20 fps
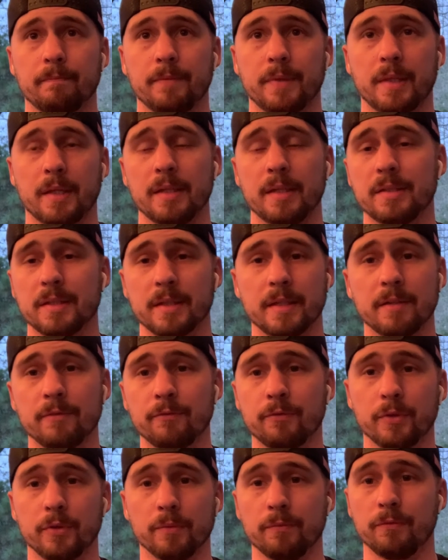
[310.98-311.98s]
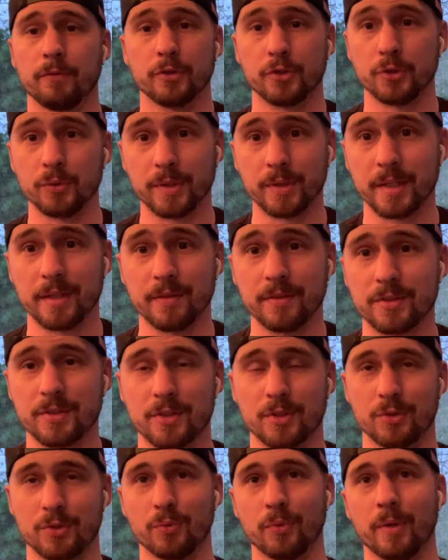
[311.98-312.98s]
thanks again for tuning in. This
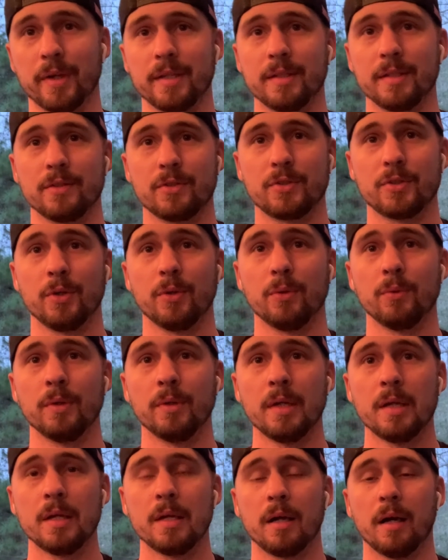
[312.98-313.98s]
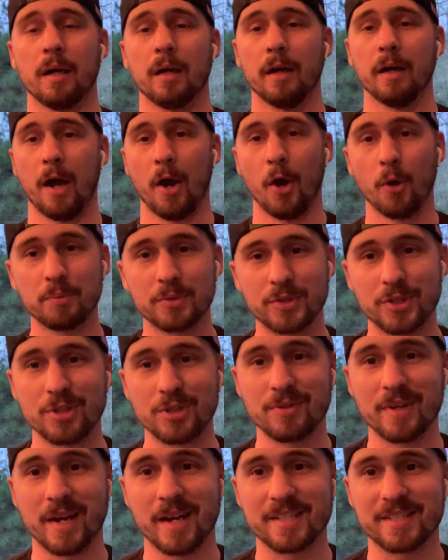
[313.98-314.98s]
is great. So I hope to see you
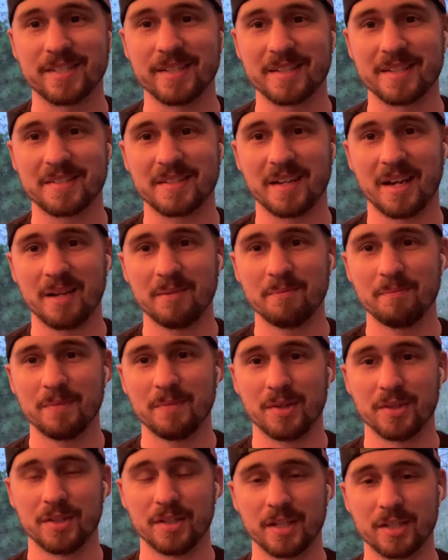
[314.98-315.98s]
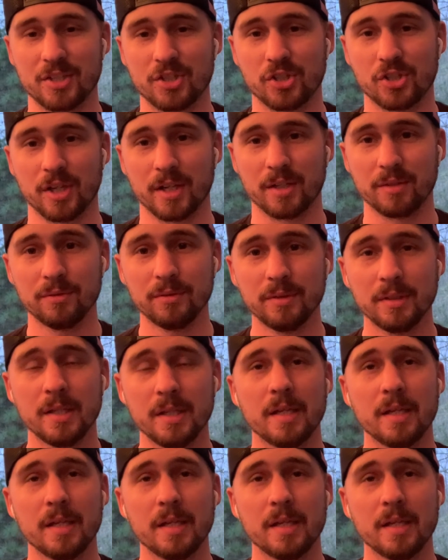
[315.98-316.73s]
guys next time on the next channel.